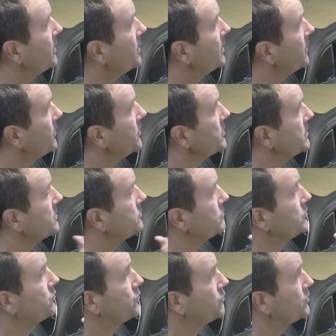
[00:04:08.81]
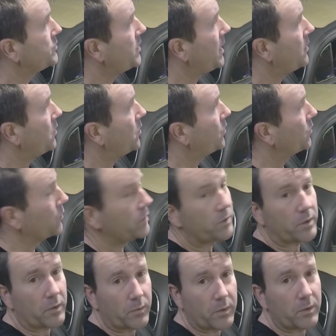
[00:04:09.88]
this was set really
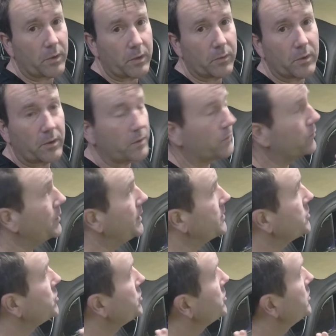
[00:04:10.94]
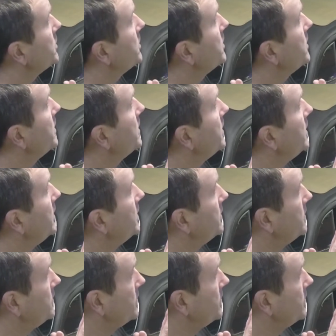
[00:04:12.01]
rich. And